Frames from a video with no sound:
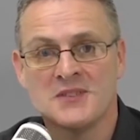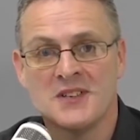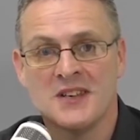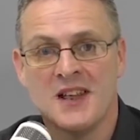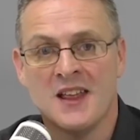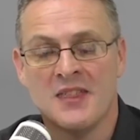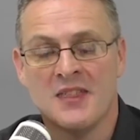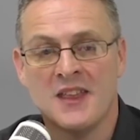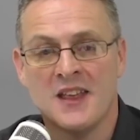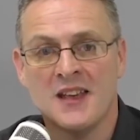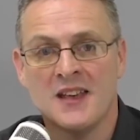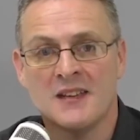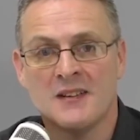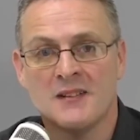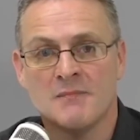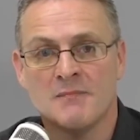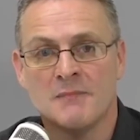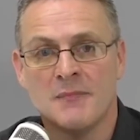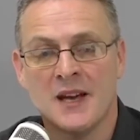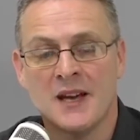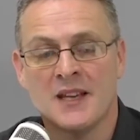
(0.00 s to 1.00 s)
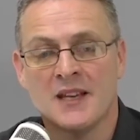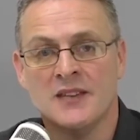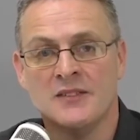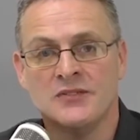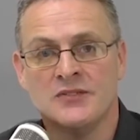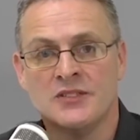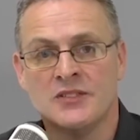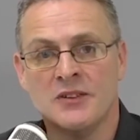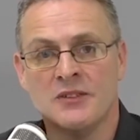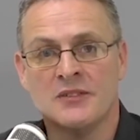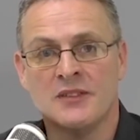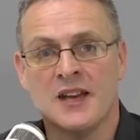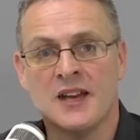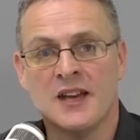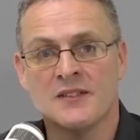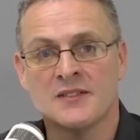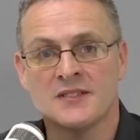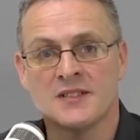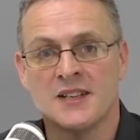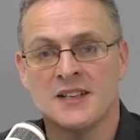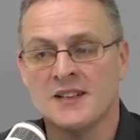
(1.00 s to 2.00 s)
a thing back in
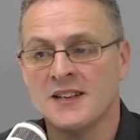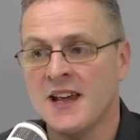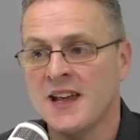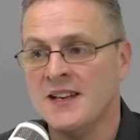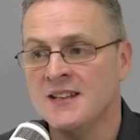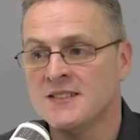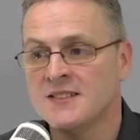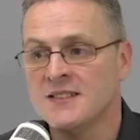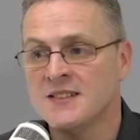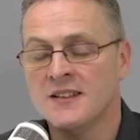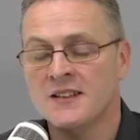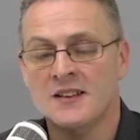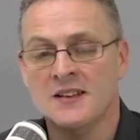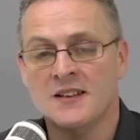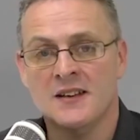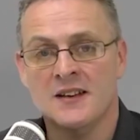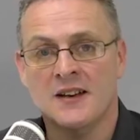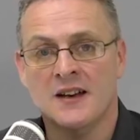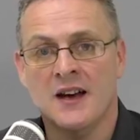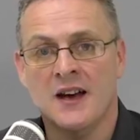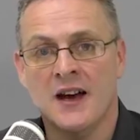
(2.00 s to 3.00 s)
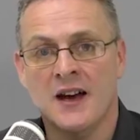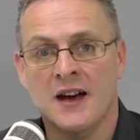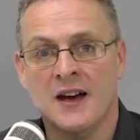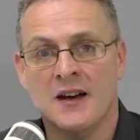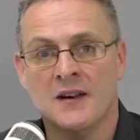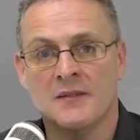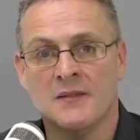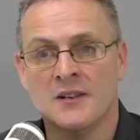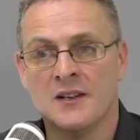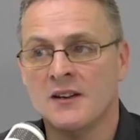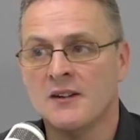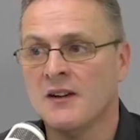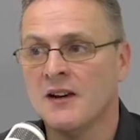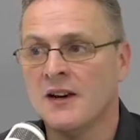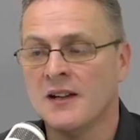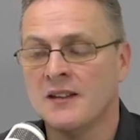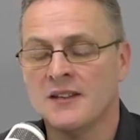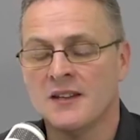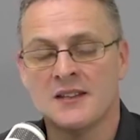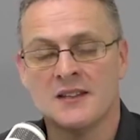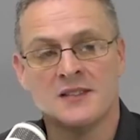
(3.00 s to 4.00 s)
2008. I
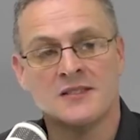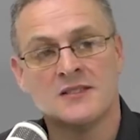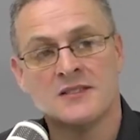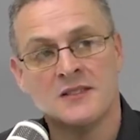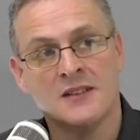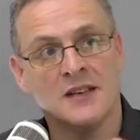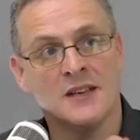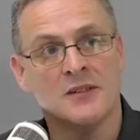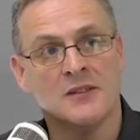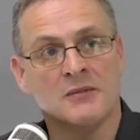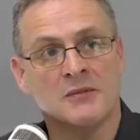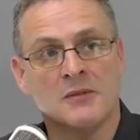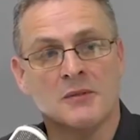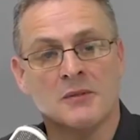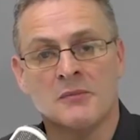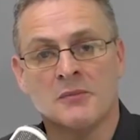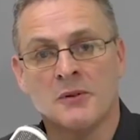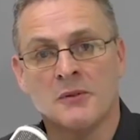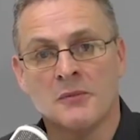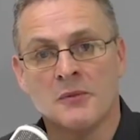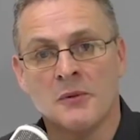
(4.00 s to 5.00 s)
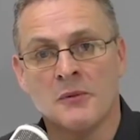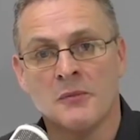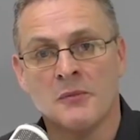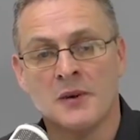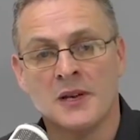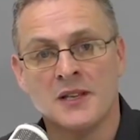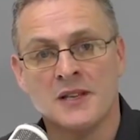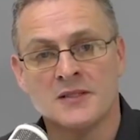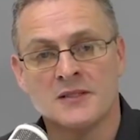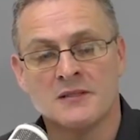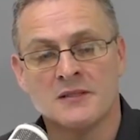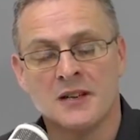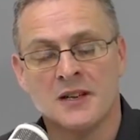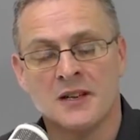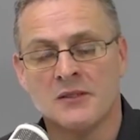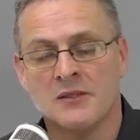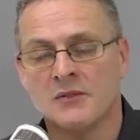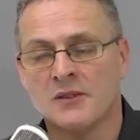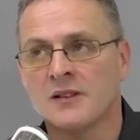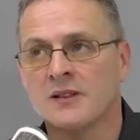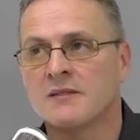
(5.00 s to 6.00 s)
think when this
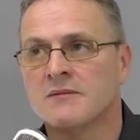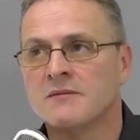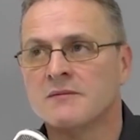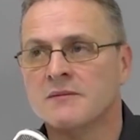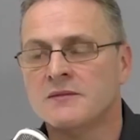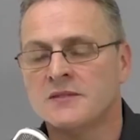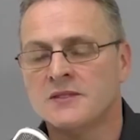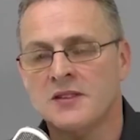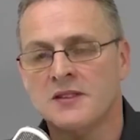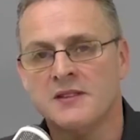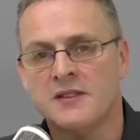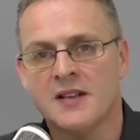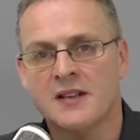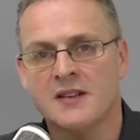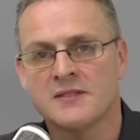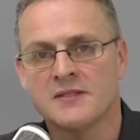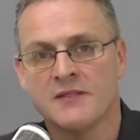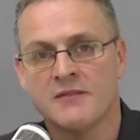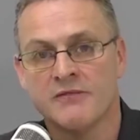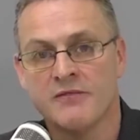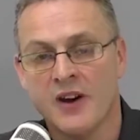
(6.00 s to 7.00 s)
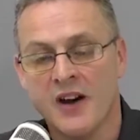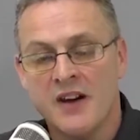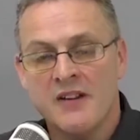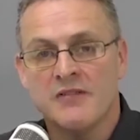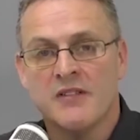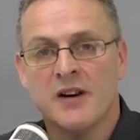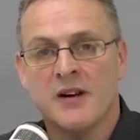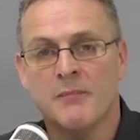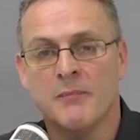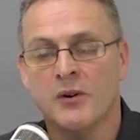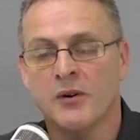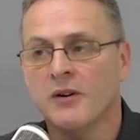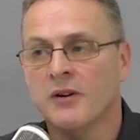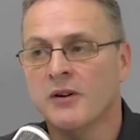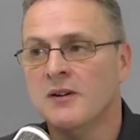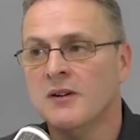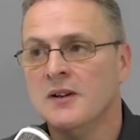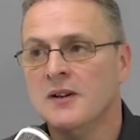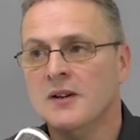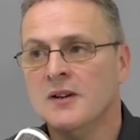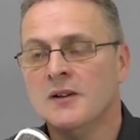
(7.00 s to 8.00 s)
2005 I
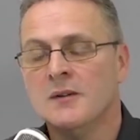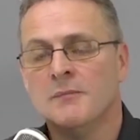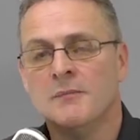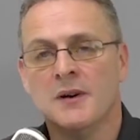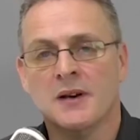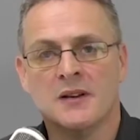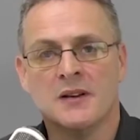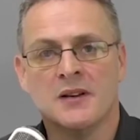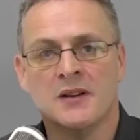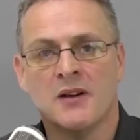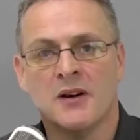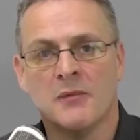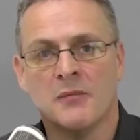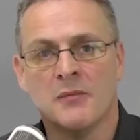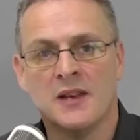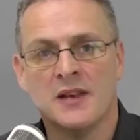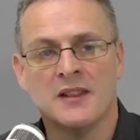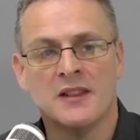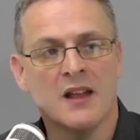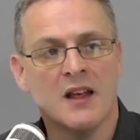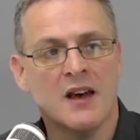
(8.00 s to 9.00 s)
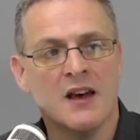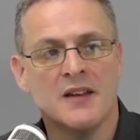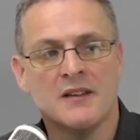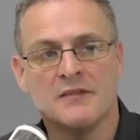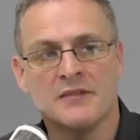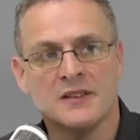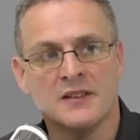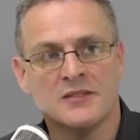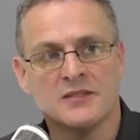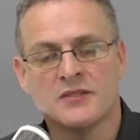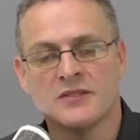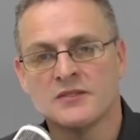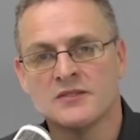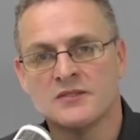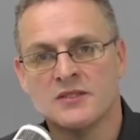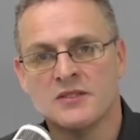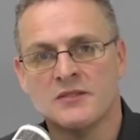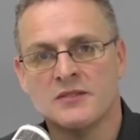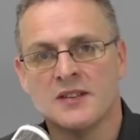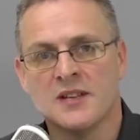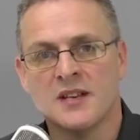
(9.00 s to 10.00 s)
bought. But, I went live in sort of
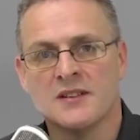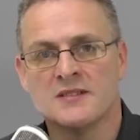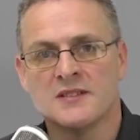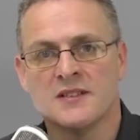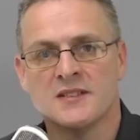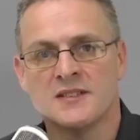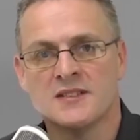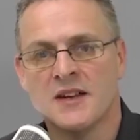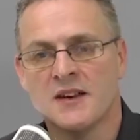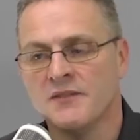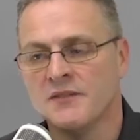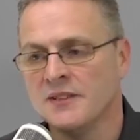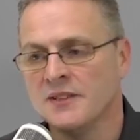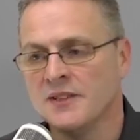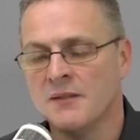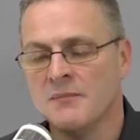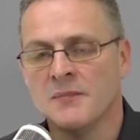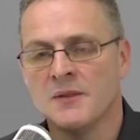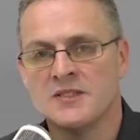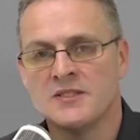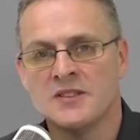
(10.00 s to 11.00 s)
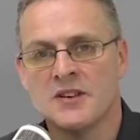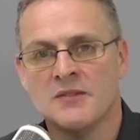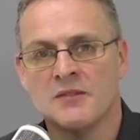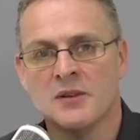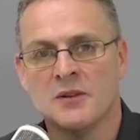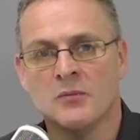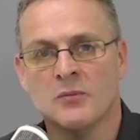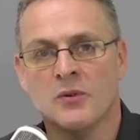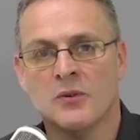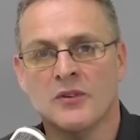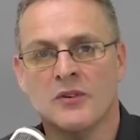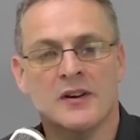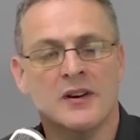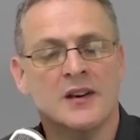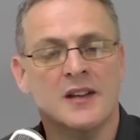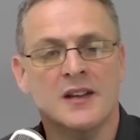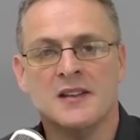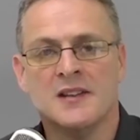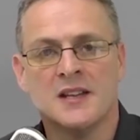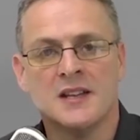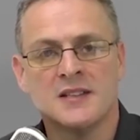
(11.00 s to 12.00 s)
2007, dipped my toe in the water.
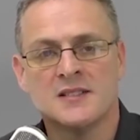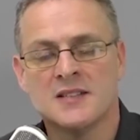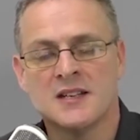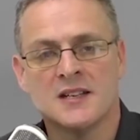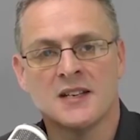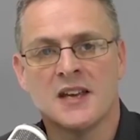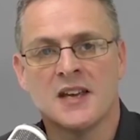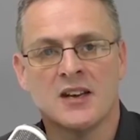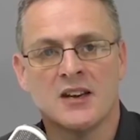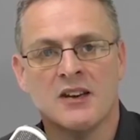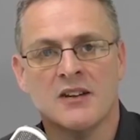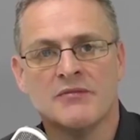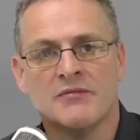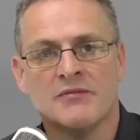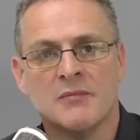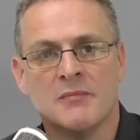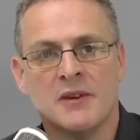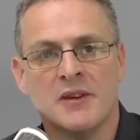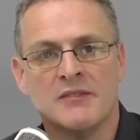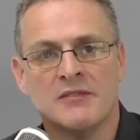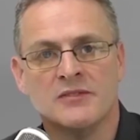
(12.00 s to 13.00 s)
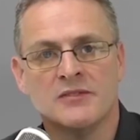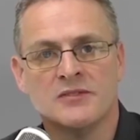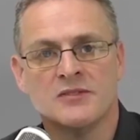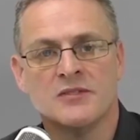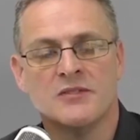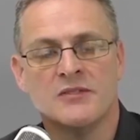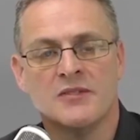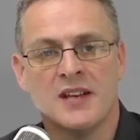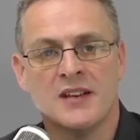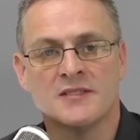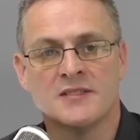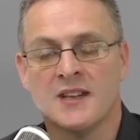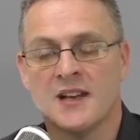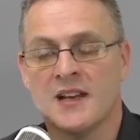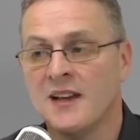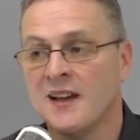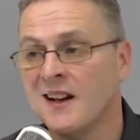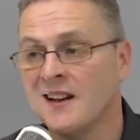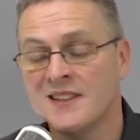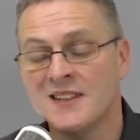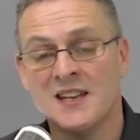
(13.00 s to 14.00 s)
Things didn't kick off for me for
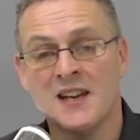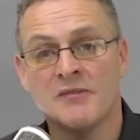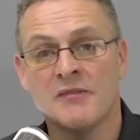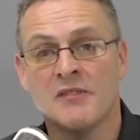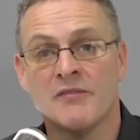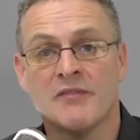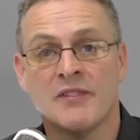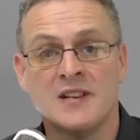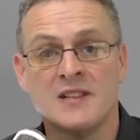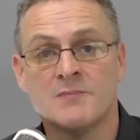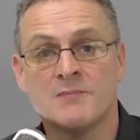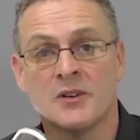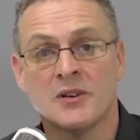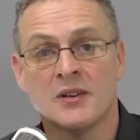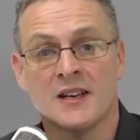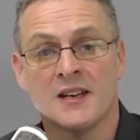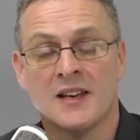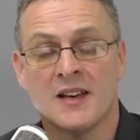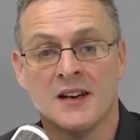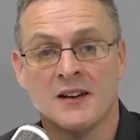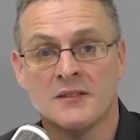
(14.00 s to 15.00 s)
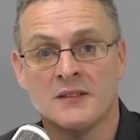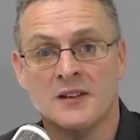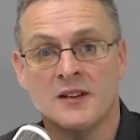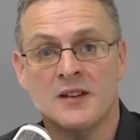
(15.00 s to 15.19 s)
2008. I didn't have a Facebook account